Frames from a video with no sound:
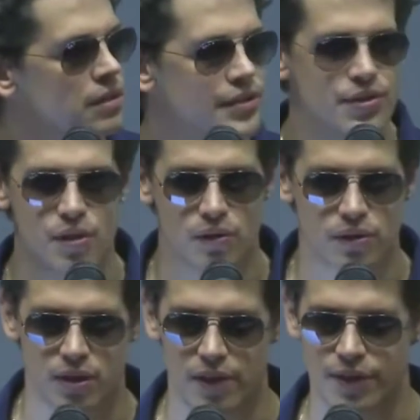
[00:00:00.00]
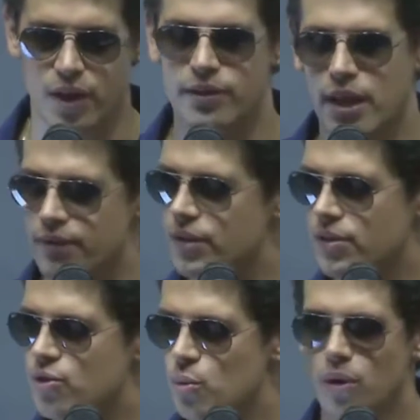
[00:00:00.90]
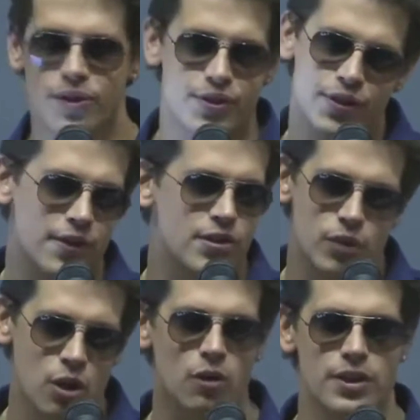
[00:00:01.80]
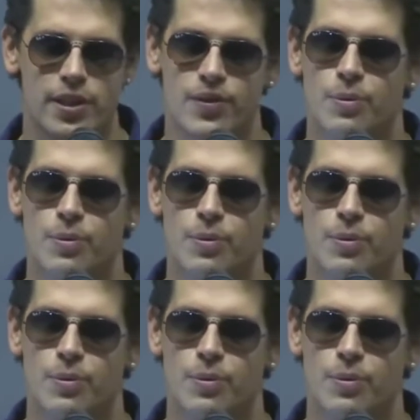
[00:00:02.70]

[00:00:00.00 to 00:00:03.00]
It's not the kind of thing that you want to discuss over cocktails,